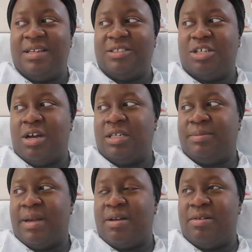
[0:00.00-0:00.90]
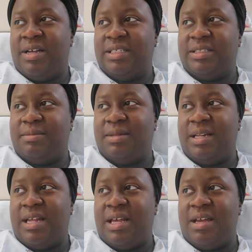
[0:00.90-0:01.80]
Charles may go get
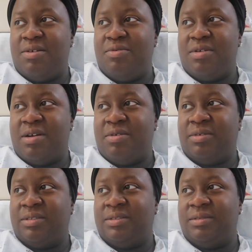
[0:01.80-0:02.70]
something to eat, who knows.